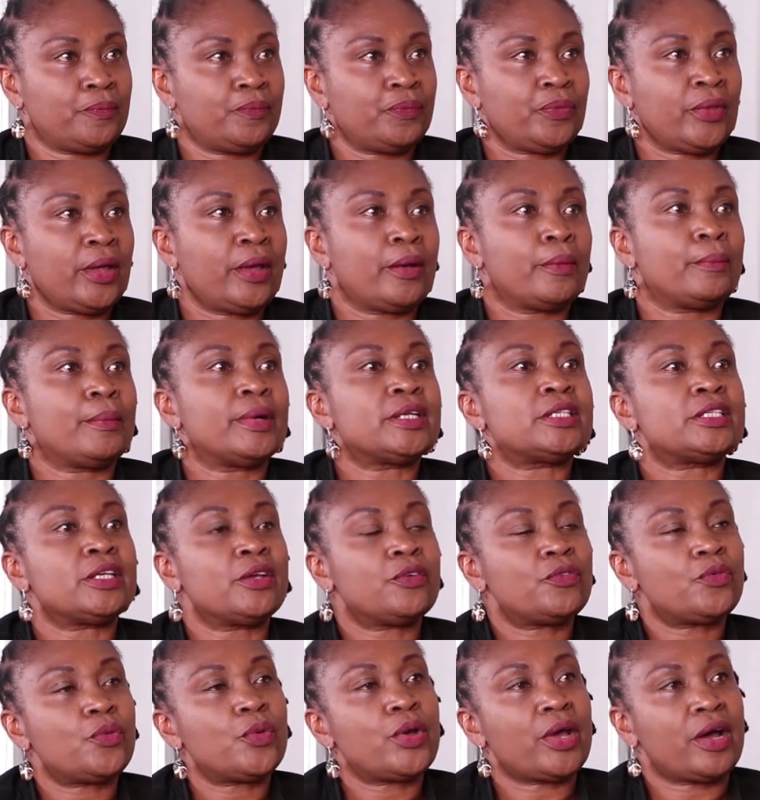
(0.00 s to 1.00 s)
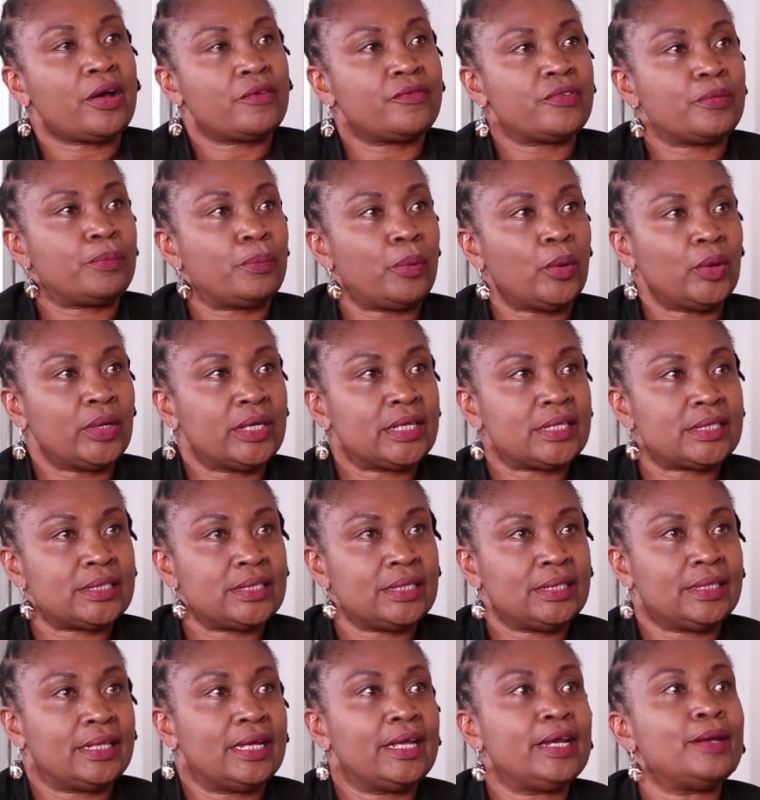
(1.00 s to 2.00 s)
Mm -hmm. But if we have a
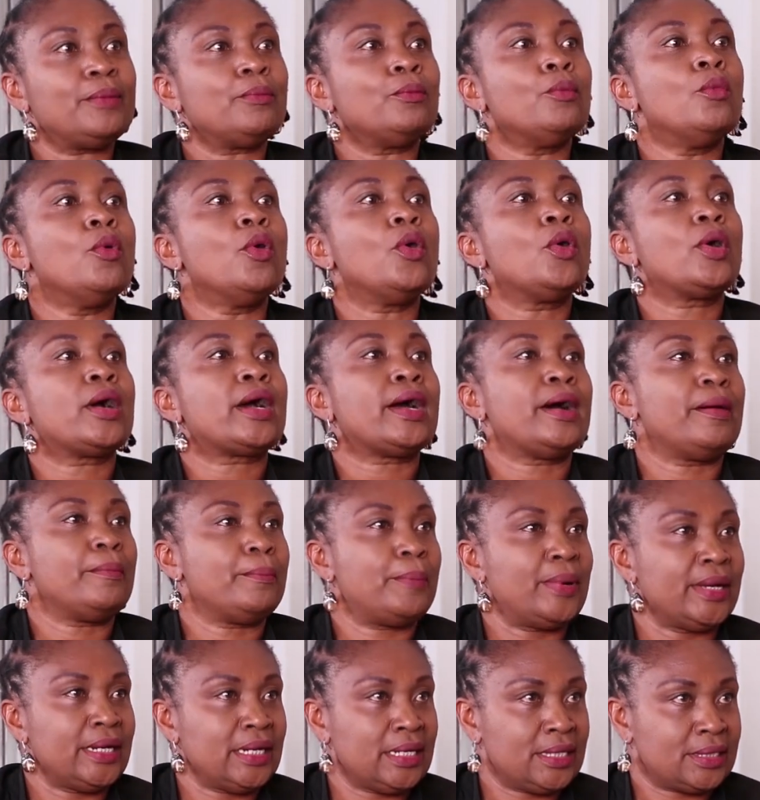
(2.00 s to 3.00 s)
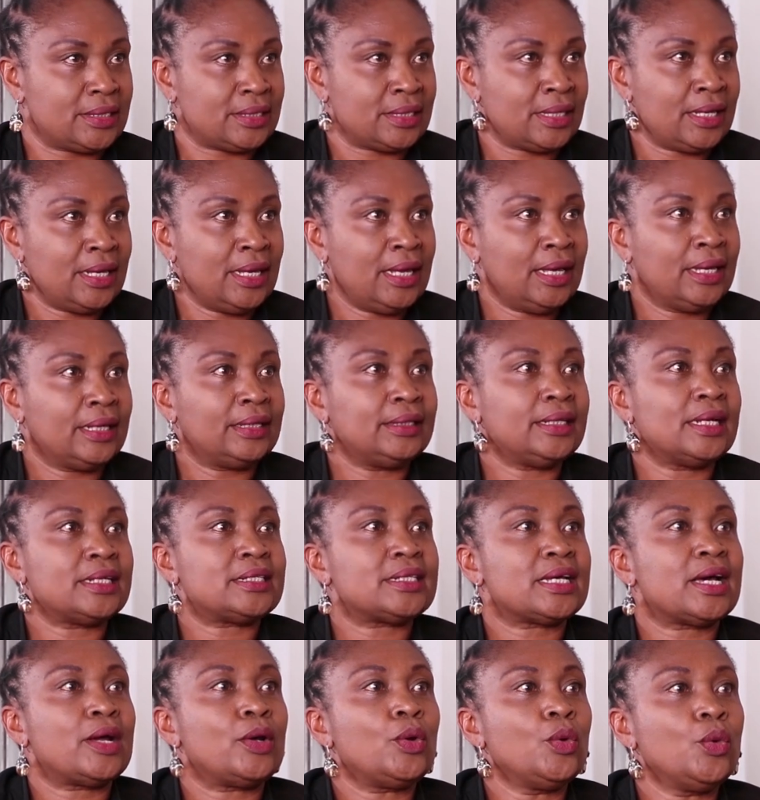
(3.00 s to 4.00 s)
policy, then more companies
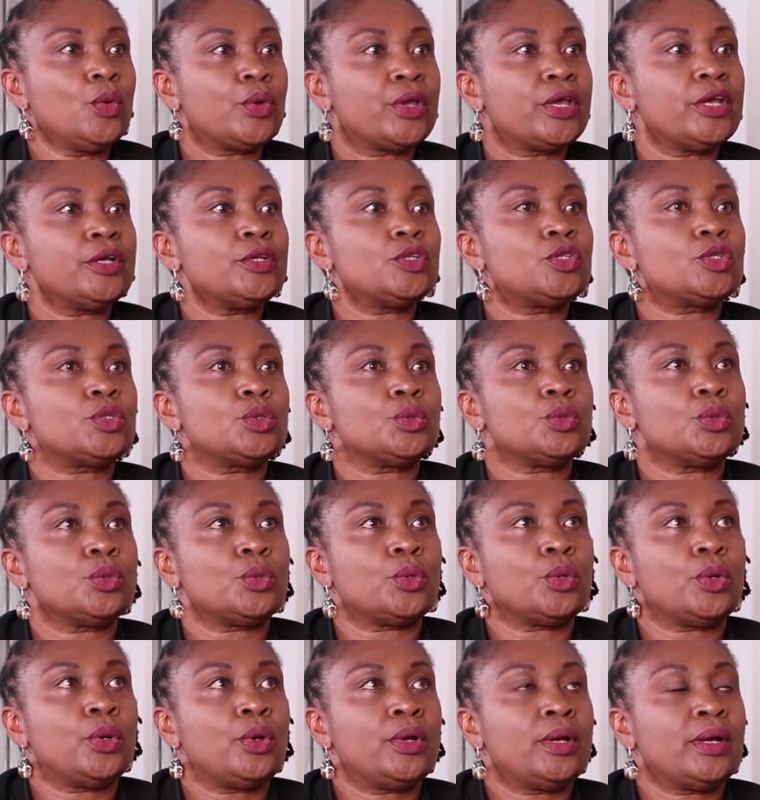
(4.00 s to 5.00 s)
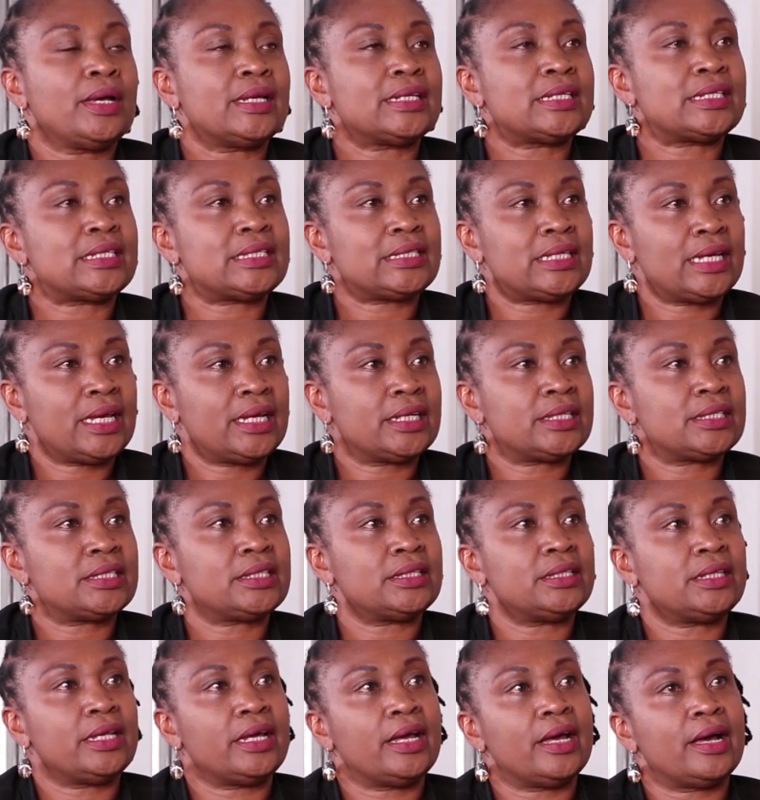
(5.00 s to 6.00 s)
that are looking to
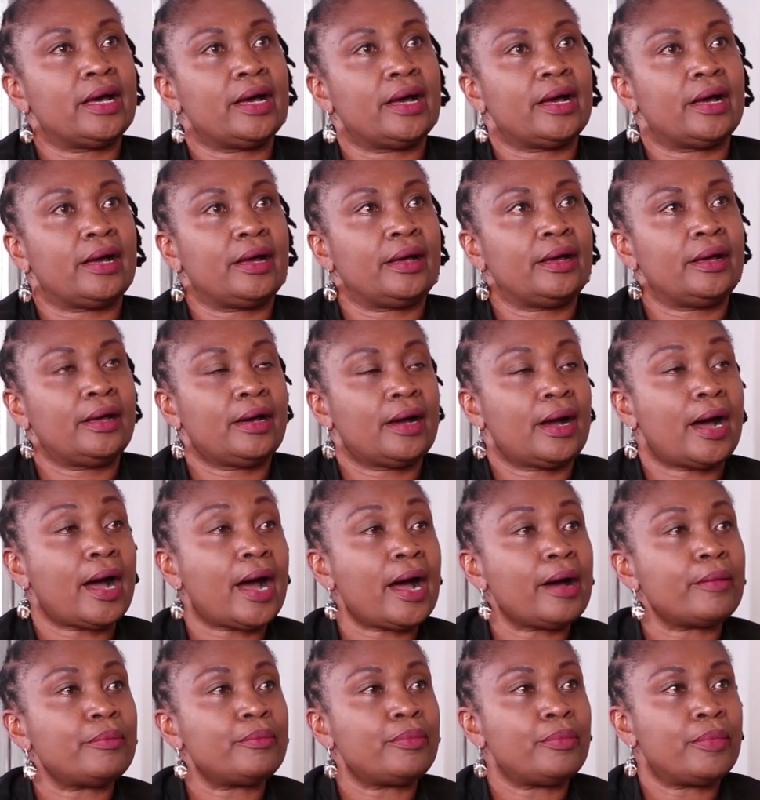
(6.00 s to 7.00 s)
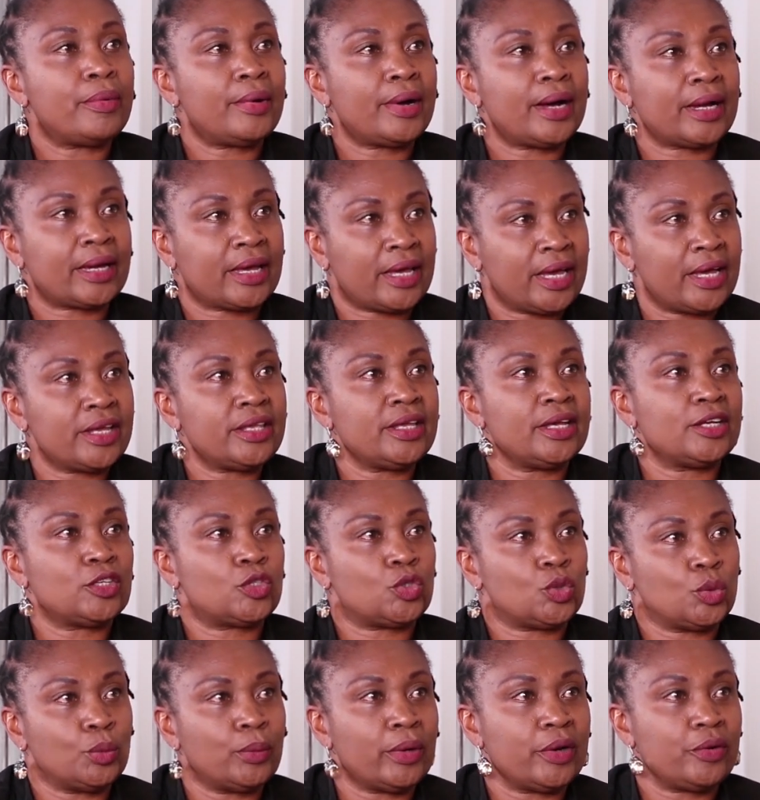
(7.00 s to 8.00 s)
set their hub Kenya
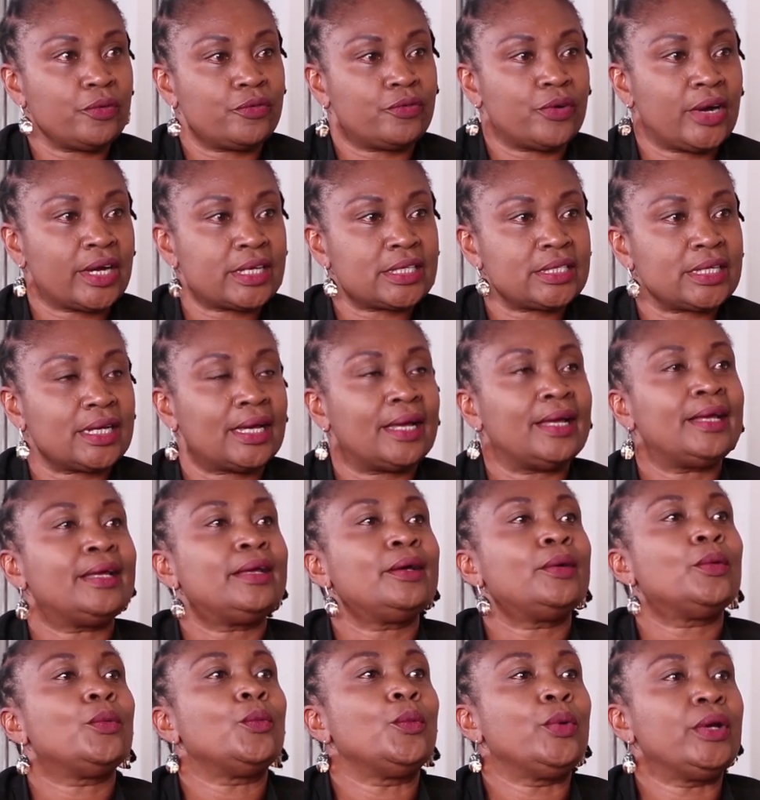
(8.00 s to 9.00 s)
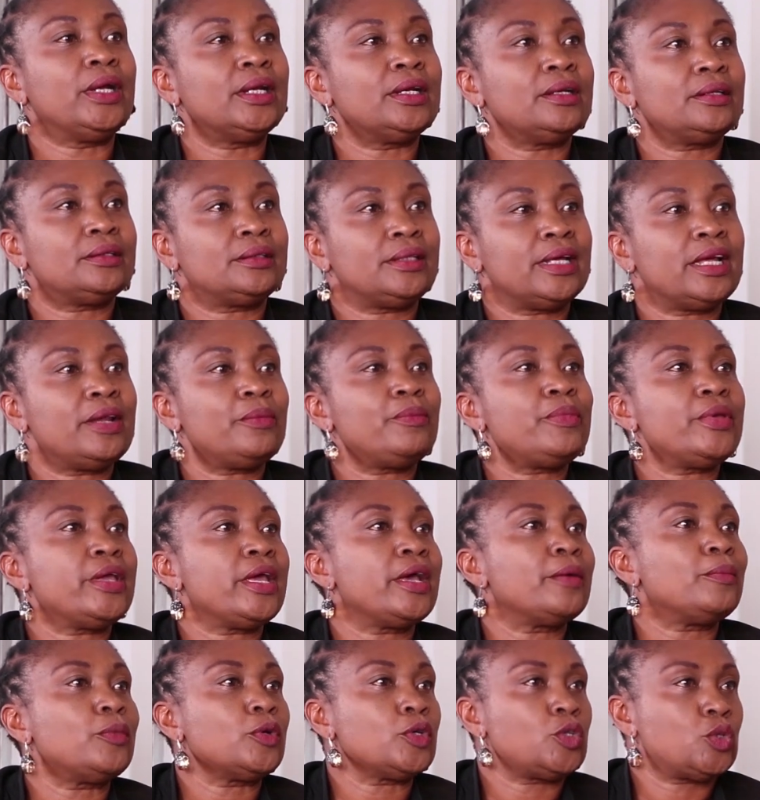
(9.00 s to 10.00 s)
to manufacture will then
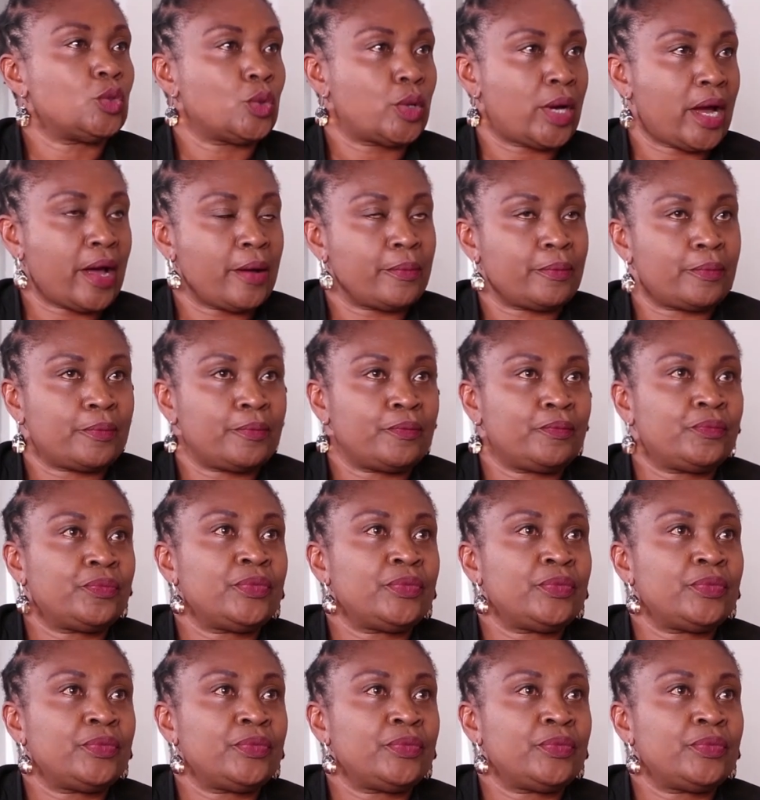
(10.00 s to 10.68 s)
be able to come.